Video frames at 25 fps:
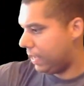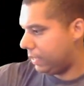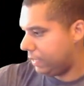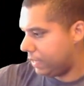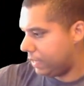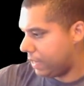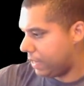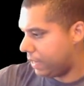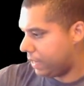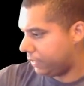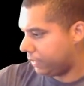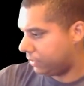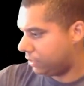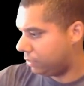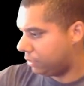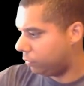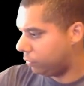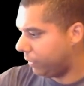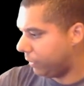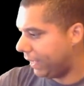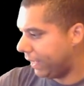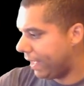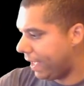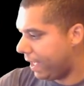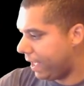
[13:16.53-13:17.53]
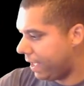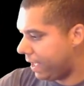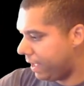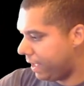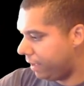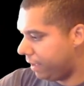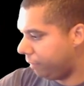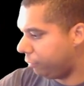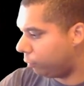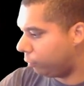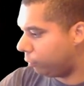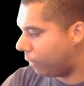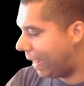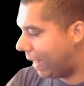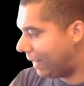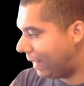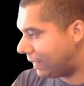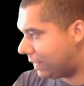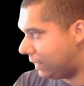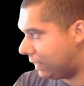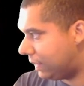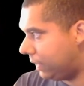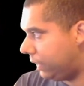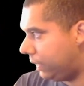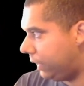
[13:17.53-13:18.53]
next we have Rat
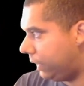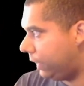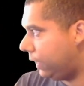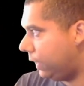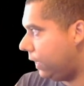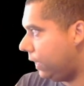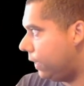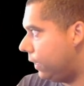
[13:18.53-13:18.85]
City